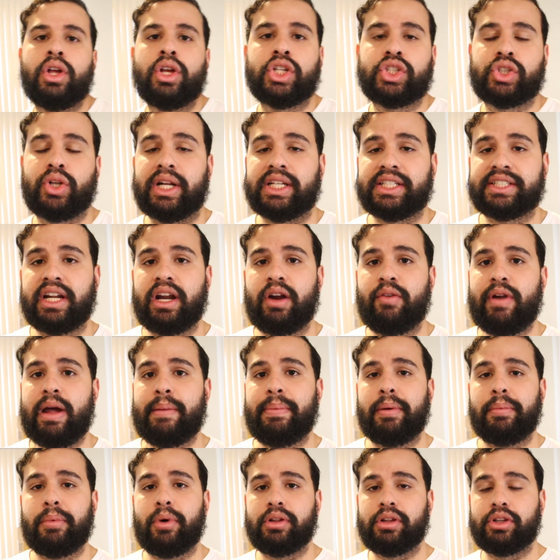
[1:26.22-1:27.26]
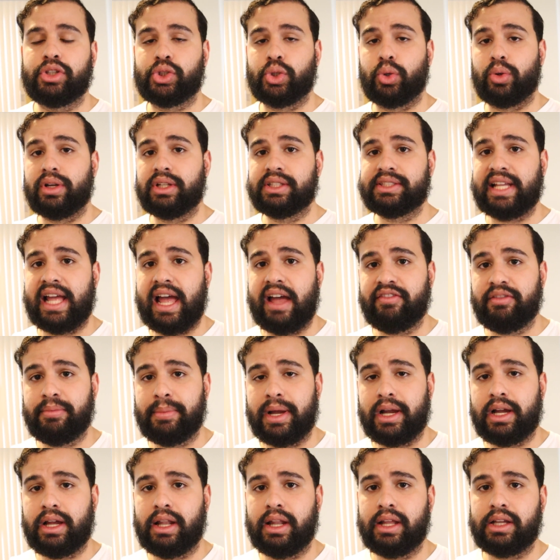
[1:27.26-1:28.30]
So that's gonna wrap up all the Jordans I have in
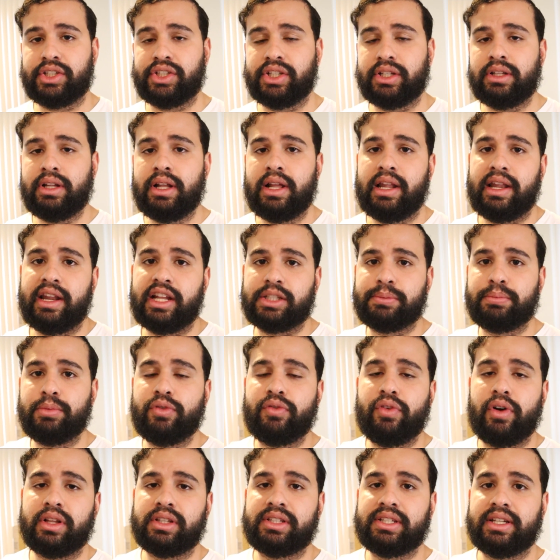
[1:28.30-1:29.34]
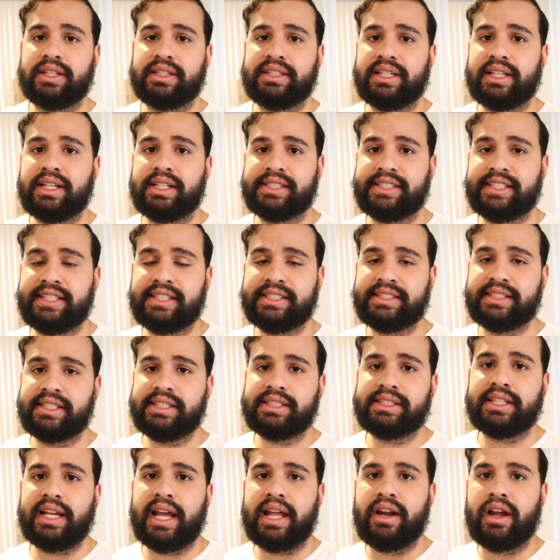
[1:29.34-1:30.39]
my collection. Let's move on to Adidas
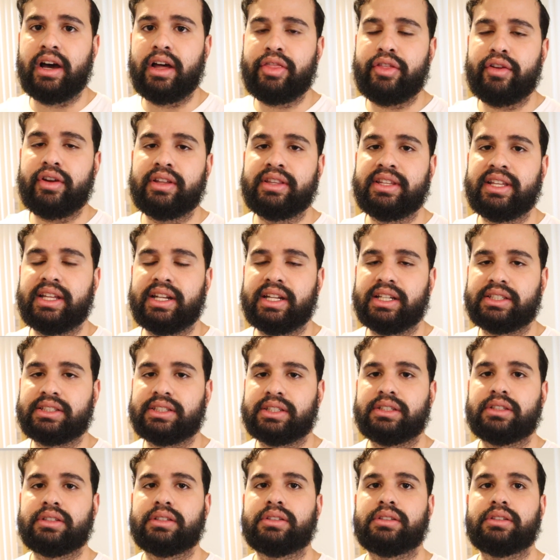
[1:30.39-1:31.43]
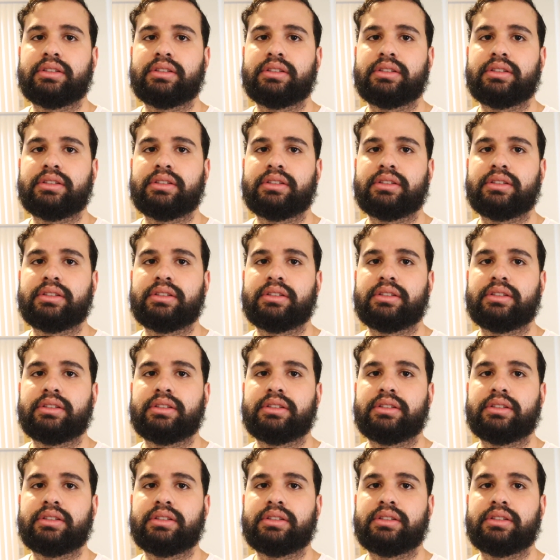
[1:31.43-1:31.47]
Yeezys and other Adidas.